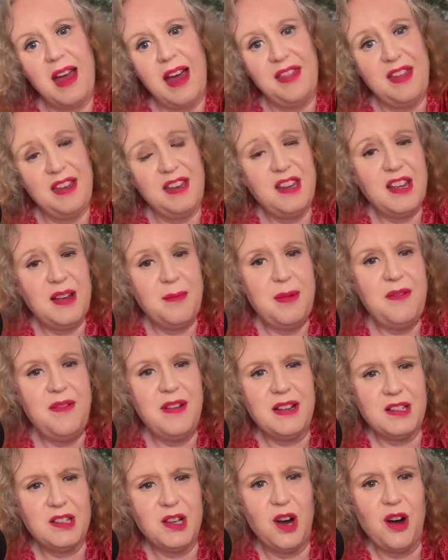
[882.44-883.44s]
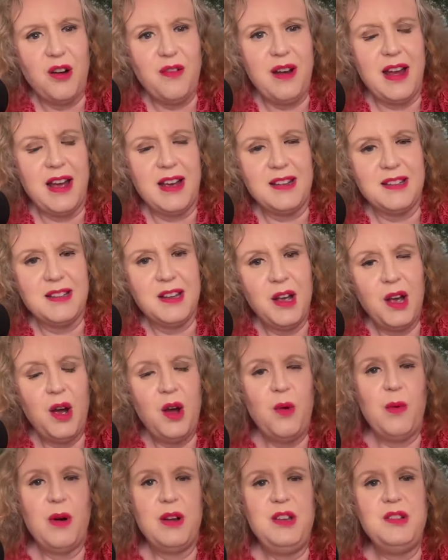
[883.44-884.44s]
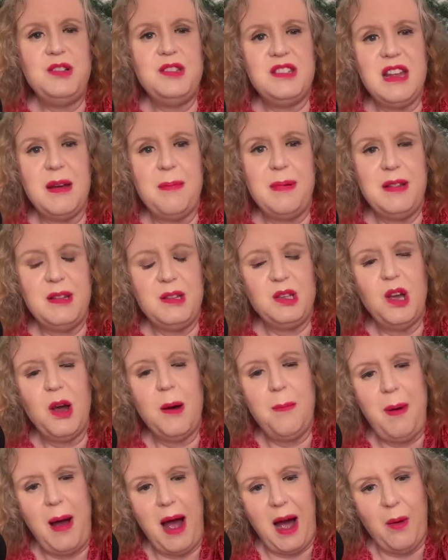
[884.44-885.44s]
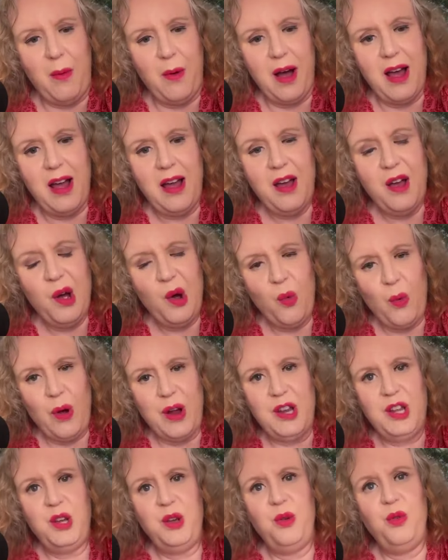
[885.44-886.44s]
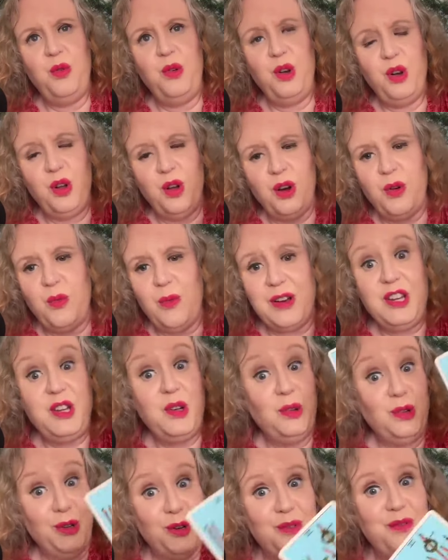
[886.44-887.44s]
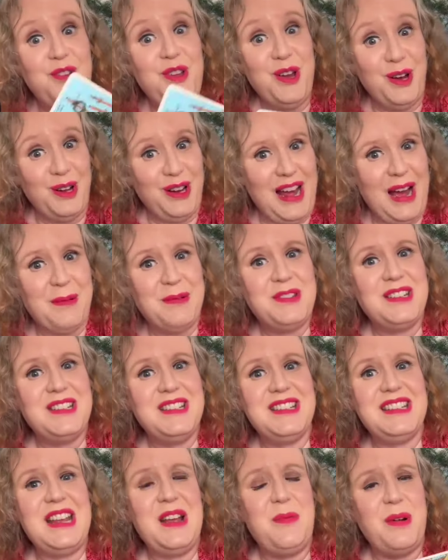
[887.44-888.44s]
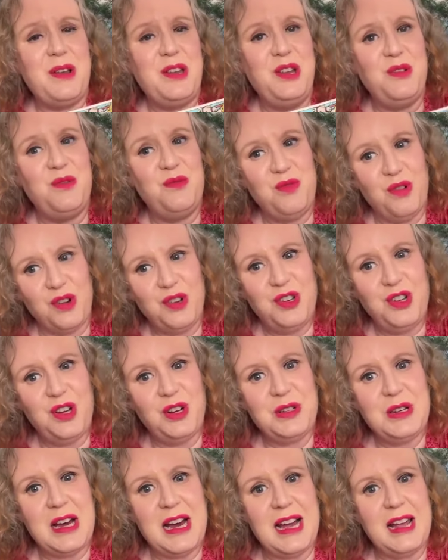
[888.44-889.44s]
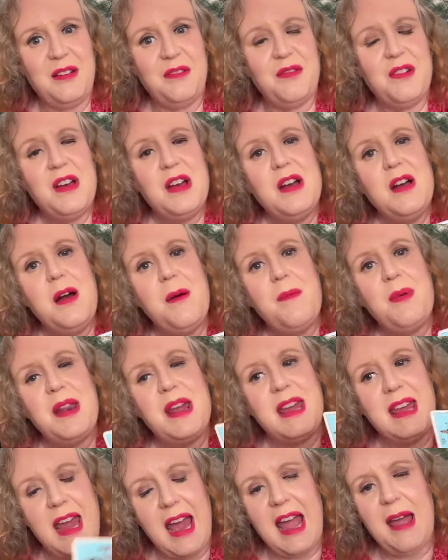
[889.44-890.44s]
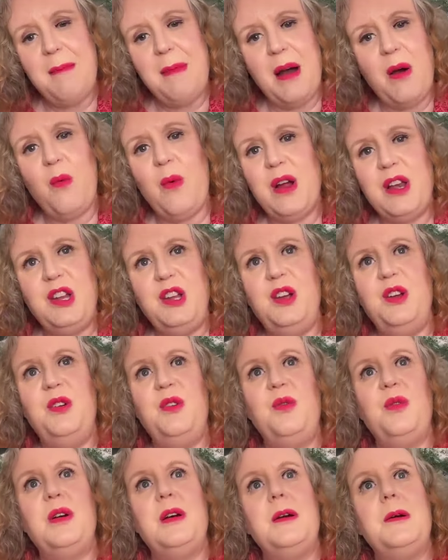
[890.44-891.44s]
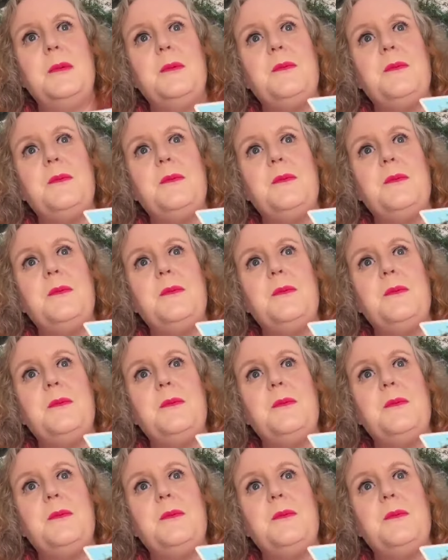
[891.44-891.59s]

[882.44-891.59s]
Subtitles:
And then you can be victorious when you step into your power, when you look, when you love your, I was going to say when you run your life, but it came out when you,